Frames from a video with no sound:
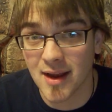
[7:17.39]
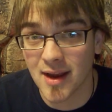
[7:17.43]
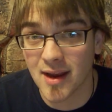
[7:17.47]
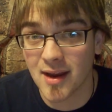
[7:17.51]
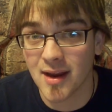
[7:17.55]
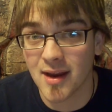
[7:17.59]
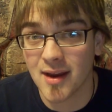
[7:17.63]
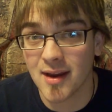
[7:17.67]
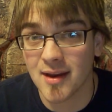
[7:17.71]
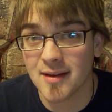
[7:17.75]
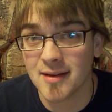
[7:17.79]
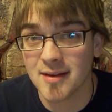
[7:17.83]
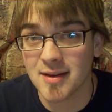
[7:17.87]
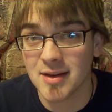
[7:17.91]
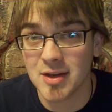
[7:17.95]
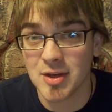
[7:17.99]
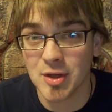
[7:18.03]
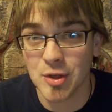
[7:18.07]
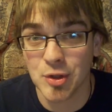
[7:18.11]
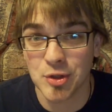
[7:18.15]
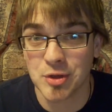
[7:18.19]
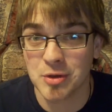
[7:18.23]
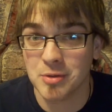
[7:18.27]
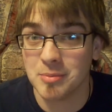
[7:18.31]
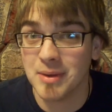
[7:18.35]
And
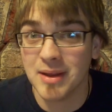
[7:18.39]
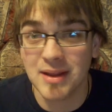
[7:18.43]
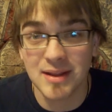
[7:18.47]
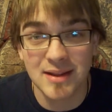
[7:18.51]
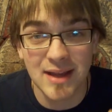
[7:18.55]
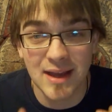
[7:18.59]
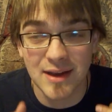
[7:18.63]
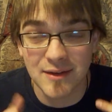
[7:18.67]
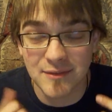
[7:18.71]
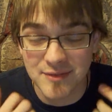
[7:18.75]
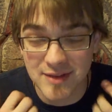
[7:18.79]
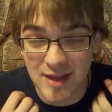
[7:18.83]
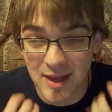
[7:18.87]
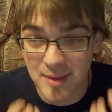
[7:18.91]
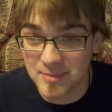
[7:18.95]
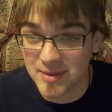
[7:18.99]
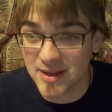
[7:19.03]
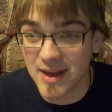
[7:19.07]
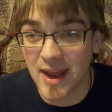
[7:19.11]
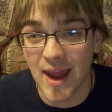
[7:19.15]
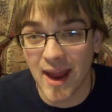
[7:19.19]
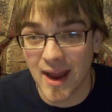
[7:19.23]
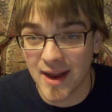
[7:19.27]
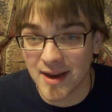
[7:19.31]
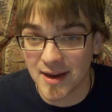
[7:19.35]
you're going to be left
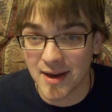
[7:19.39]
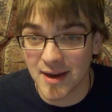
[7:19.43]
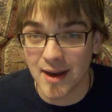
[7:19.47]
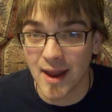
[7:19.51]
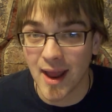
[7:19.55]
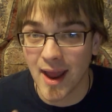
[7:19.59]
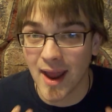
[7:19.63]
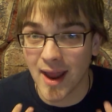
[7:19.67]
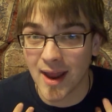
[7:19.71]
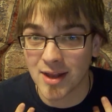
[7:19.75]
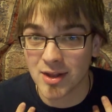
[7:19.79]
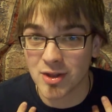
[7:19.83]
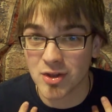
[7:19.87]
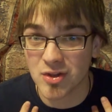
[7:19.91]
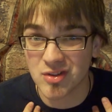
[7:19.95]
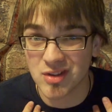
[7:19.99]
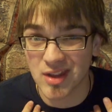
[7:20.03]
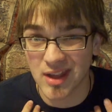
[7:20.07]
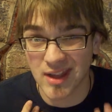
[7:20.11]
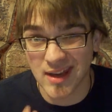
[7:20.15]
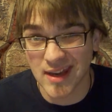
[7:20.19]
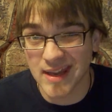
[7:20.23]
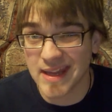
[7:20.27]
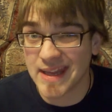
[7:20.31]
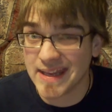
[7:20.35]
empty-handed and look
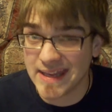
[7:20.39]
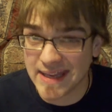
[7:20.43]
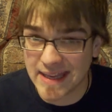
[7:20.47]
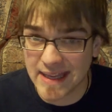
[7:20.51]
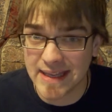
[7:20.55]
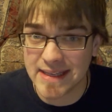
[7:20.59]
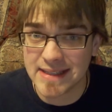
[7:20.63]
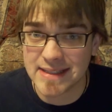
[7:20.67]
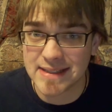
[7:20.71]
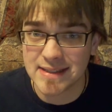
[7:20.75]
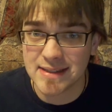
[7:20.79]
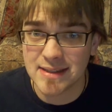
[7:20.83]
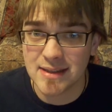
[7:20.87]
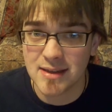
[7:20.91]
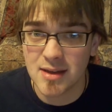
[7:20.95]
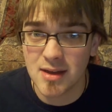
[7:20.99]
like an idiot.